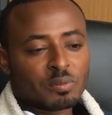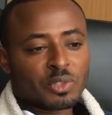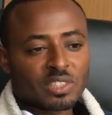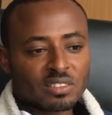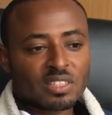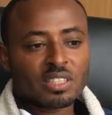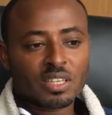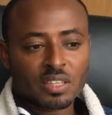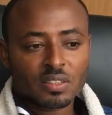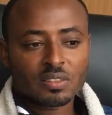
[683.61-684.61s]
projects that
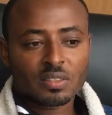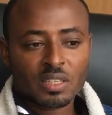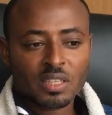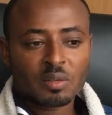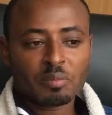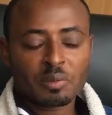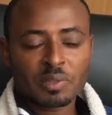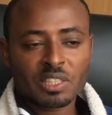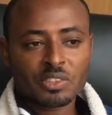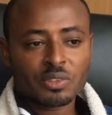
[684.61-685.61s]
are under
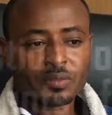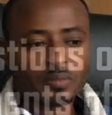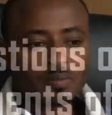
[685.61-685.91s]
implementation.